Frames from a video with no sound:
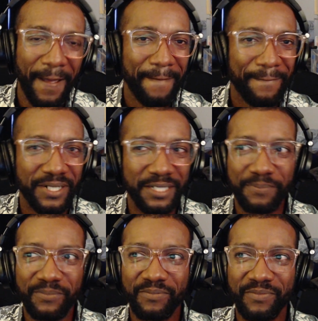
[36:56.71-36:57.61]
But
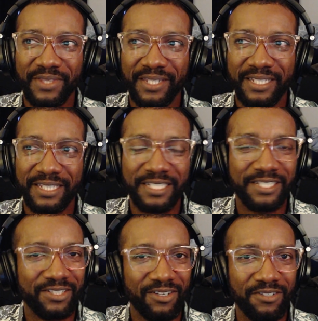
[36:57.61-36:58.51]
these
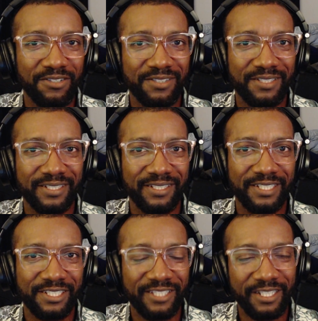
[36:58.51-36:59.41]
songs
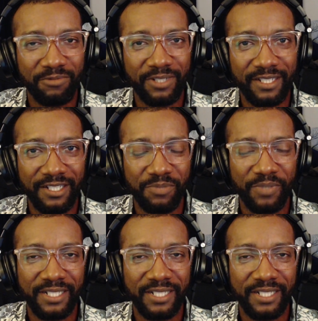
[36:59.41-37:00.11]
stick with us because they're